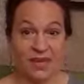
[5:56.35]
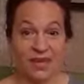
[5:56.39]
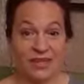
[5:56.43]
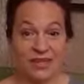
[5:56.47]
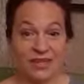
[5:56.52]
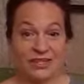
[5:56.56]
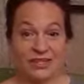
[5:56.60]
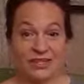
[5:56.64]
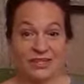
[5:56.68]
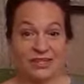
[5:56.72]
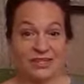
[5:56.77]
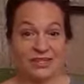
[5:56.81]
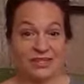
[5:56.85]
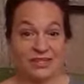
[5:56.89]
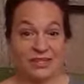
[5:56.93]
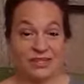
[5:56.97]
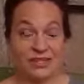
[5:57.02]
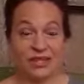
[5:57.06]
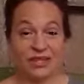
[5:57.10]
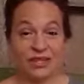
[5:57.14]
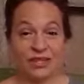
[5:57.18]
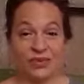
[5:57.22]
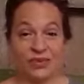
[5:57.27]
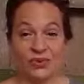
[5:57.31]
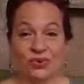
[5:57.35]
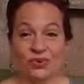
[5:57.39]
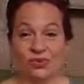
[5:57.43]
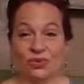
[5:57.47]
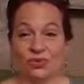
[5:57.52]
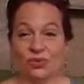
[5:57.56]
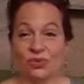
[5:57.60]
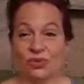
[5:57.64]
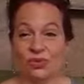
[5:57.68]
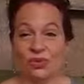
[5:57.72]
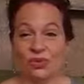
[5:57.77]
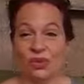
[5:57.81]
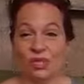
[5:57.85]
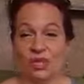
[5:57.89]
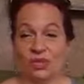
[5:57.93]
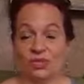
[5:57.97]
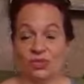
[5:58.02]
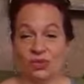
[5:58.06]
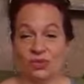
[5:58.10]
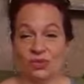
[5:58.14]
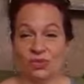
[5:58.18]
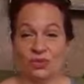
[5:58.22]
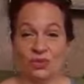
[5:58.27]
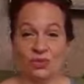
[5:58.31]
because it you know it was really
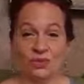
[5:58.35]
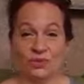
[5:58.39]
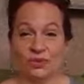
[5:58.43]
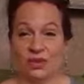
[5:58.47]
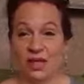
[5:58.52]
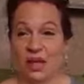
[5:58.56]
joseph's